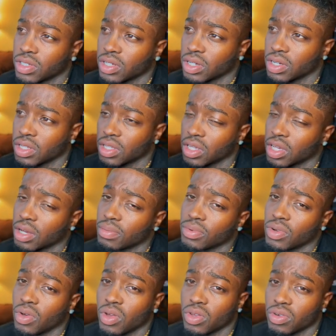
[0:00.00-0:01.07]
Look up
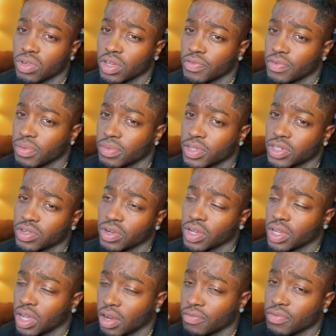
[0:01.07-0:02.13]
Doyle. He's from Detroit.
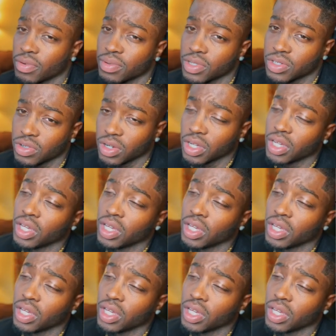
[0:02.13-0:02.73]
I'm from Detroit.